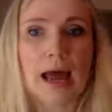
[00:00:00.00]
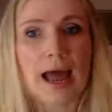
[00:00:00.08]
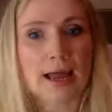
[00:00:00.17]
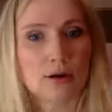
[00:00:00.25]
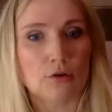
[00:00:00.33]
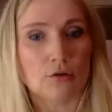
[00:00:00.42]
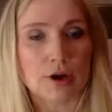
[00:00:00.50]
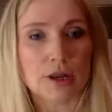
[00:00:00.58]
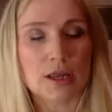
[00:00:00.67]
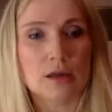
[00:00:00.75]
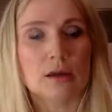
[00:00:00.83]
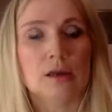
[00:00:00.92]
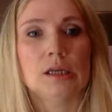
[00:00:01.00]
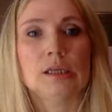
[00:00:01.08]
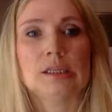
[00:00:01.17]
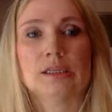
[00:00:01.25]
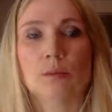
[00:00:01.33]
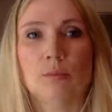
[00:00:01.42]
angry.
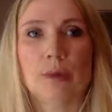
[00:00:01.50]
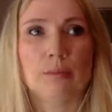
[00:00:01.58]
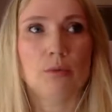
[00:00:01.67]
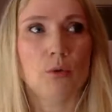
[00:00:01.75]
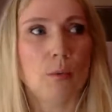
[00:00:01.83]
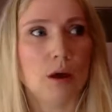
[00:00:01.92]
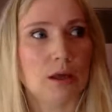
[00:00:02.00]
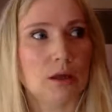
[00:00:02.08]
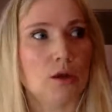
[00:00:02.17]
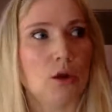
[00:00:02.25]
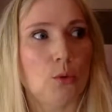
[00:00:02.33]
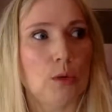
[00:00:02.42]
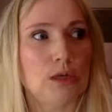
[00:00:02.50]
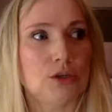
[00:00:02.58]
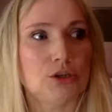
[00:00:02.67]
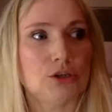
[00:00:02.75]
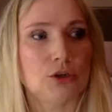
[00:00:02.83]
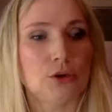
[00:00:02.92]
Some people might go
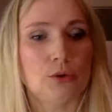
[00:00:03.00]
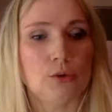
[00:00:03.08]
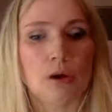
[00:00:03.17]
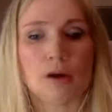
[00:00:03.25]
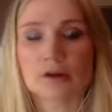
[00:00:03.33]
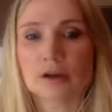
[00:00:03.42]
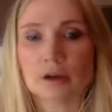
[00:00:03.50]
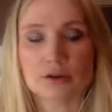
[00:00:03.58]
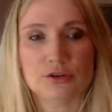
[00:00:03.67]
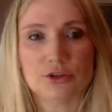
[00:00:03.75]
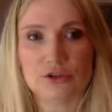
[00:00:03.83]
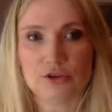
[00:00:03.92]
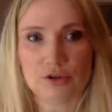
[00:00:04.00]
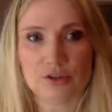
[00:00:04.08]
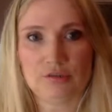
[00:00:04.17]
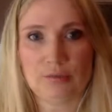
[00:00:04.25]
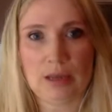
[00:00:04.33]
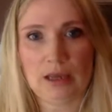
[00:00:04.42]
into other kind of
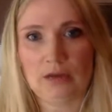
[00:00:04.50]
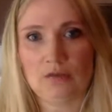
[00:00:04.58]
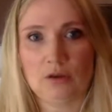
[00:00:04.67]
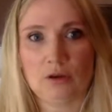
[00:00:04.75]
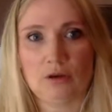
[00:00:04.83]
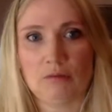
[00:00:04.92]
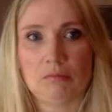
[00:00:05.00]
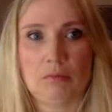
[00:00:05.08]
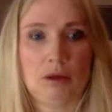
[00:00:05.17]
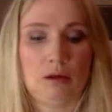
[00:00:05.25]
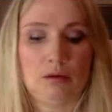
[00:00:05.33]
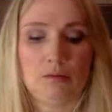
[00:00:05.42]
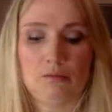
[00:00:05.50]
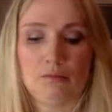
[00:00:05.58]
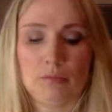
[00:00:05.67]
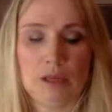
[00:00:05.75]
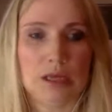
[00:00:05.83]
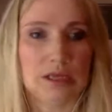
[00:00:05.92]
destructive behavior,
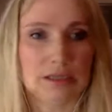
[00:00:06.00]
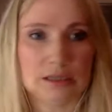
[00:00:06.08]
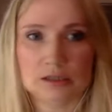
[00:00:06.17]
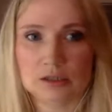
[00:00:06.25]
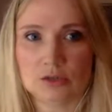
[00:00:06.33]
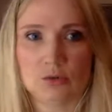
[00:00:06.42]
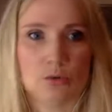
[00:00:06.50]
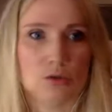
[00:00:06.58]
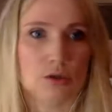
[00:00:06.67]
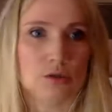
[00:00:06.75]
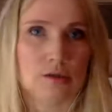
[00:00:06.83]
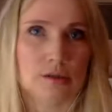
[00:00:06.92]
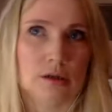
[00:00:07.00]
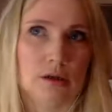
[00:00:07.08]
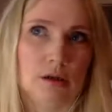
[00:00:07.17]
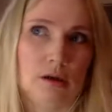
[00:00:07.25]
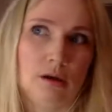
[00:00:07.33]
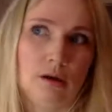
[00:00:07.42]
eating disorders,
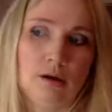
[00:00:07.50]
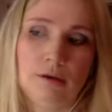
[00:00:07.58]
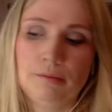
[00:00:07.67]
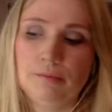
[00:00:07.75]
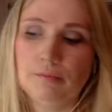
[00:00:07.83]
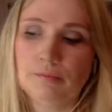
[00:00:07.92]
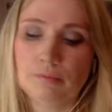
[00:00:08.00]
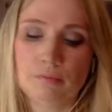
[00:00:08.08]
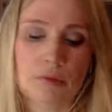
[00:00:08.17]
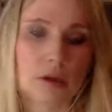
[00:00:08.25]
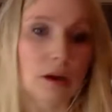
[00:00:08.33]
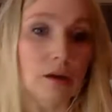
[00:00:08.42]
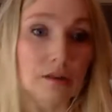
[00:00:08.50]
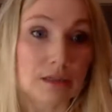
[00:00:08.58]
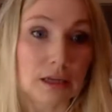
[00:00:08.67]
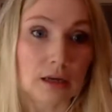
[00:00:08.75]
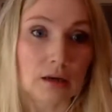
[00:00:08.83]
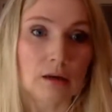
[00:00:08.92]

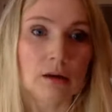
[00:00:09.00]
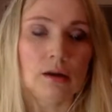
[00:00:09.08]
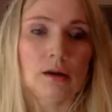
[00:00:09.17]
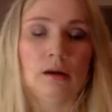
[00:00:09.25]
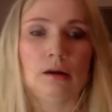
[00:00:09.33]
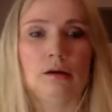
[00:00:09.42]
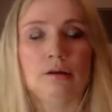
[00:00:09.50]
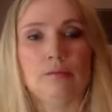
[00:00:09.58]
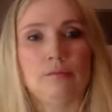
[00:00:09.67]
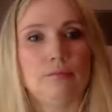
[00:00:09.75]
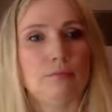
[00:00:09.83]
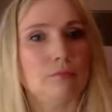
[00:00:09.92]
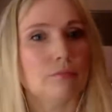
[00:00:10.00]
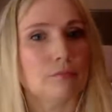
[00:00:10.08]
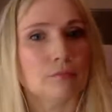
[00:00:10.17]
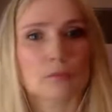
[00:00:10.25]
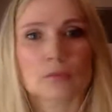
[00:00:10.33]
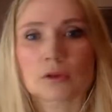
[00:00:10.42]
cutting,
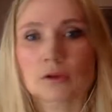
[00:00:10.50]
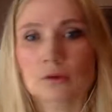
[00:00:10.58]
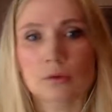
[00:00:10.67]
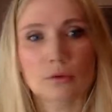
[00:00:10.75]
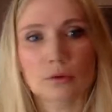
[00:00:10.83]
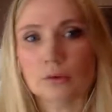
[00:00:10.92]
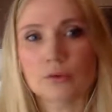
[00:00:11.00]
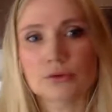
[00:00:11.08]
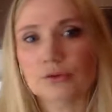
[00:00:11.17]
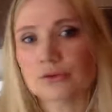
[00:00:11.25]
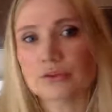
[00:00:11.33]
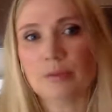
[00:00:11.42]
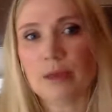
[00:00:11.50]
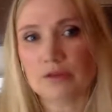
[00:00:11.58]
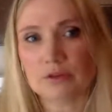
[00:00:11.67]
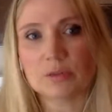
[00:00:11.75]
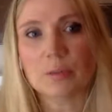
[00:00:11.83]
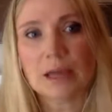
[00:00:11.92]
all sorts of
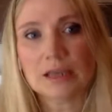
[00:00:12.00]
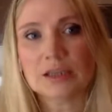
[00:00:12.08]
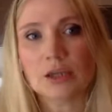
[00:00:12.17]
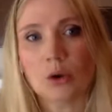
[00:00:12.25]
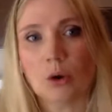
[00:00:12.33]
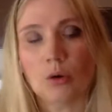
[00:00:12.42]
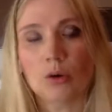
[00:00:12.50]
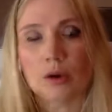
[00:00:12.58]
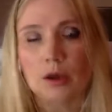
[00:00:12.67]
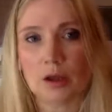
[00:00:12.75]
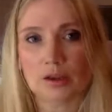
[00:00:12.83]
behavior, depending on